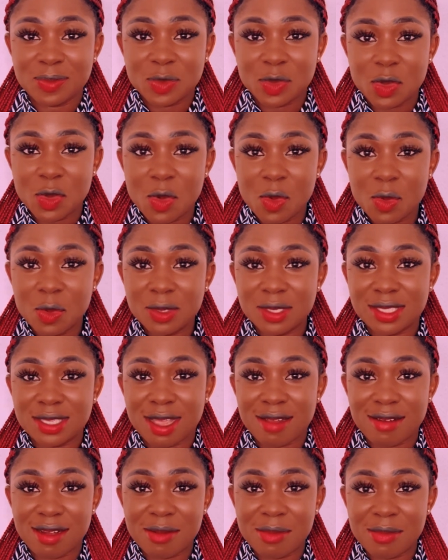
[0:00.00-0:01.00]
Ukwu
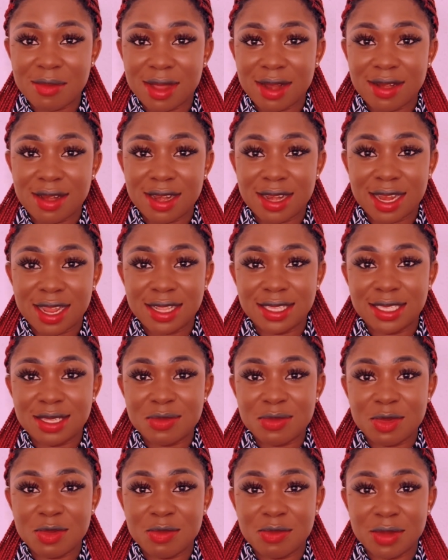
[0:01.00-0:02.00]
sarambara na adi
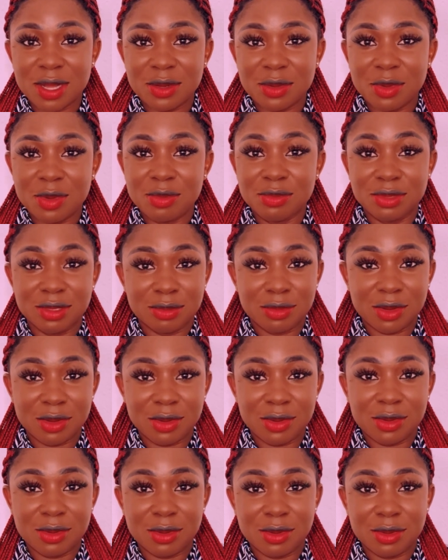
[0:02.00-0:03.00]
mumma no bi
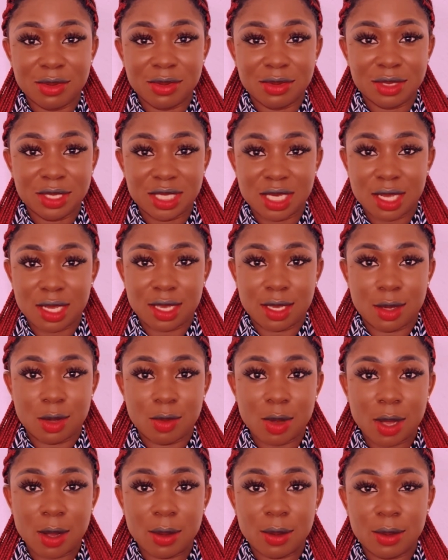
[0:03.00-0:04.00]
mo. Shake
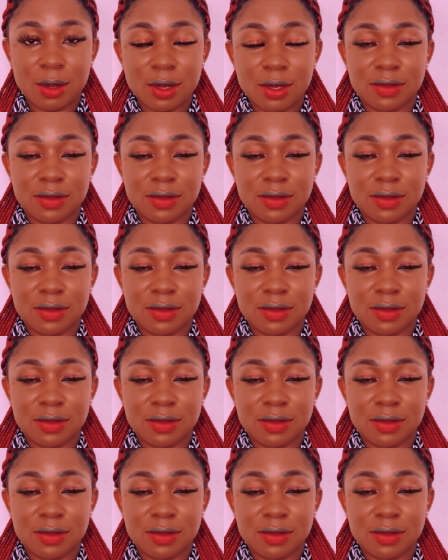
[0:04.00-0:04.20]
wow.